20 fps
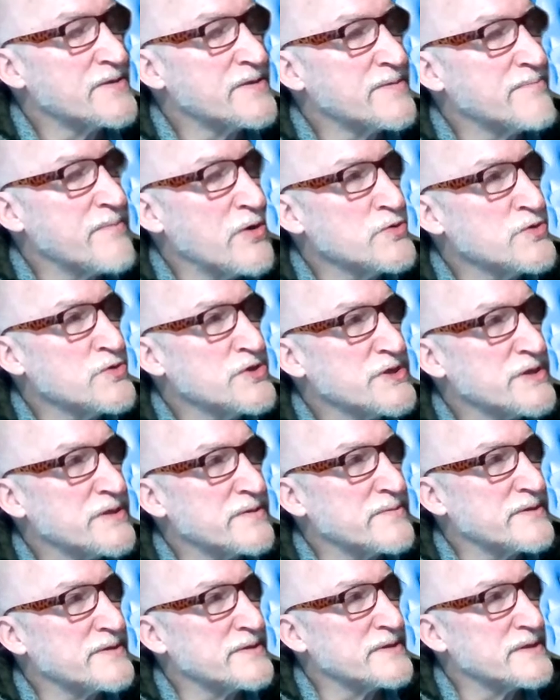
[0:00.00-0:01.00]

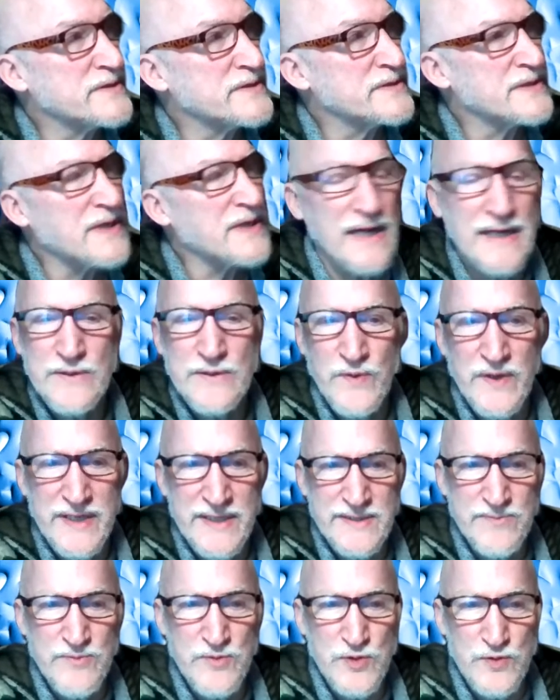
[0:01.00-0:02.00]
demotion, it's a
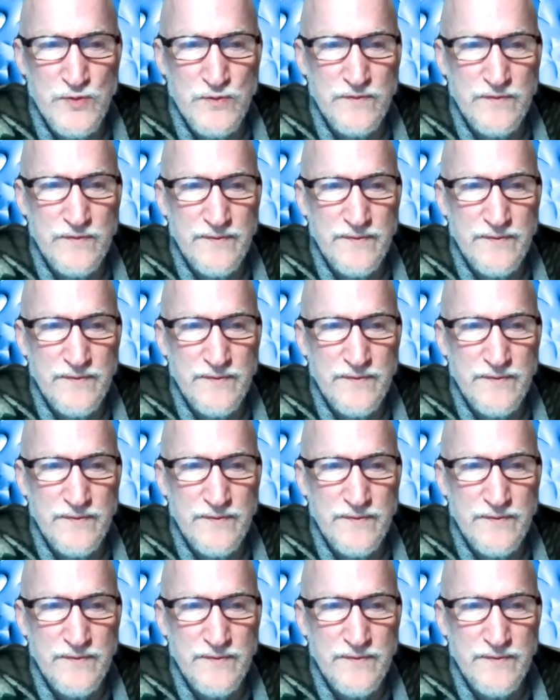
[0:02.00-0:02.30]
sideways move.